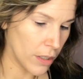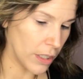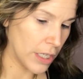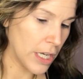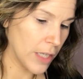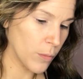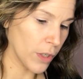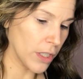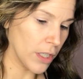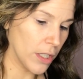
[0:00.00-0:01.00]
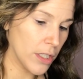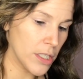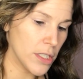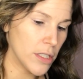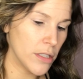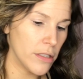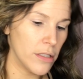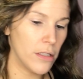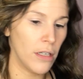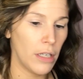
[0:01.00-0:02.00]
And again, we're gonna
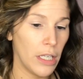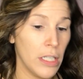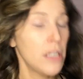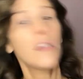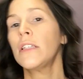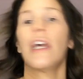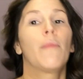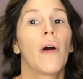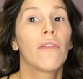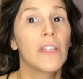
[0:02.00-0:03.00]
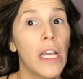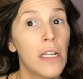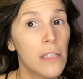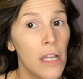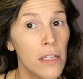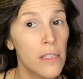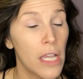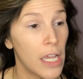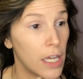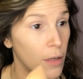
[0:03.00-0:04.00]
dunk it in, tap off the excess,
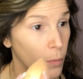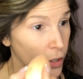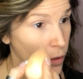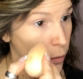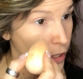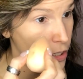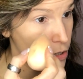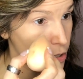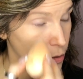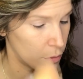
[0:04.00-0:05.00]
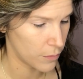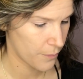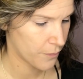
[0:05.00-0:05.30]
and we're going to,